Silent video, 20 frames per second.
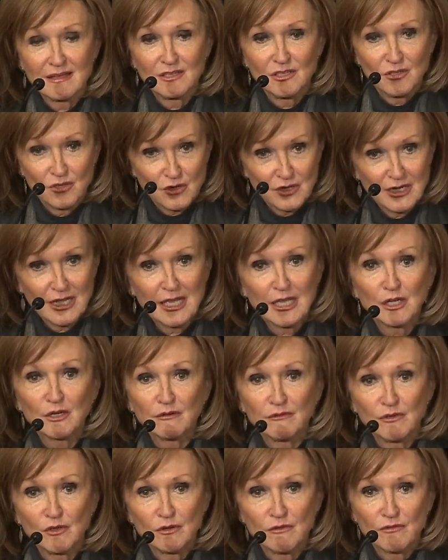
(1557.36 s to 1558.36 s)
You're going to
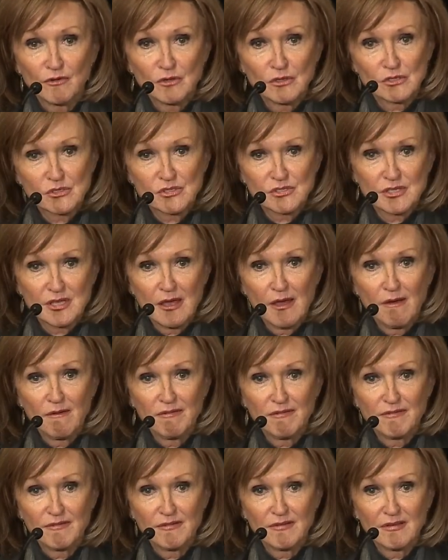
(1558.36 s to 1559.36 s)
interview for yourself.
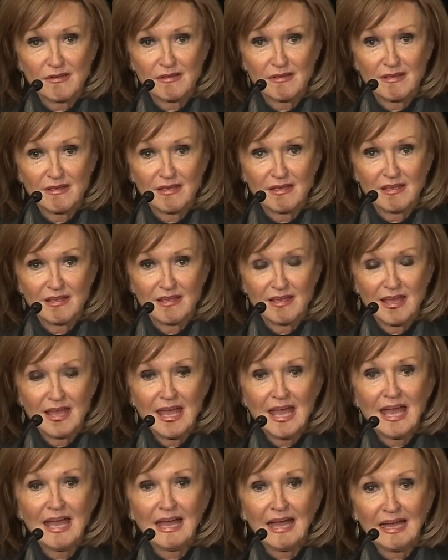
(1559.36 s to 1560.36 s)

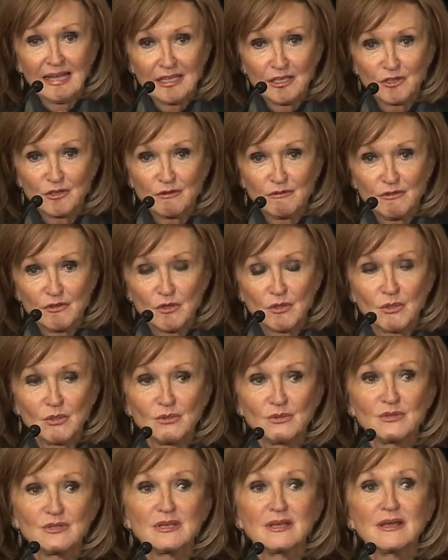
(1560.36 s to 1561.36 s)
I
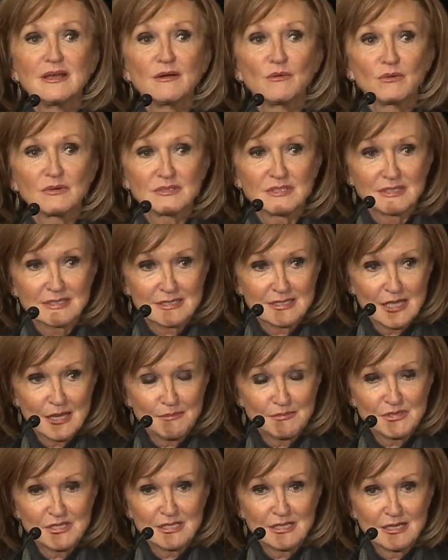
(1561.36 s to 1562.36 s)
interviewed, was
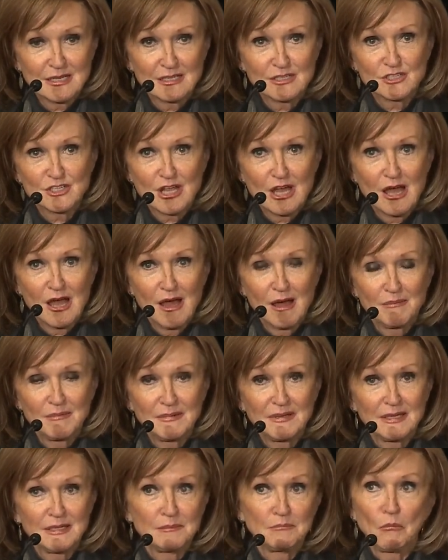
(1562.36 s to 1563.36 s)
accepted in a job
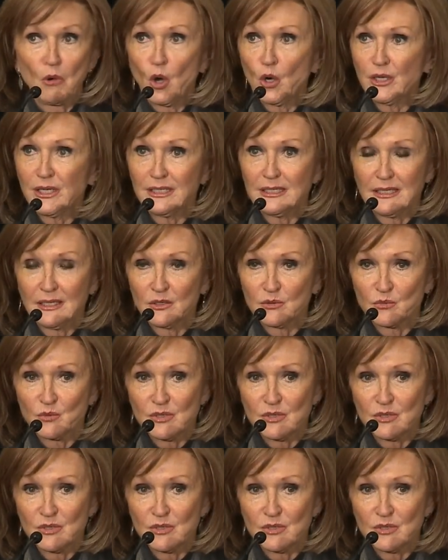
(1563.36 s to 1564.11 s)
in marketing and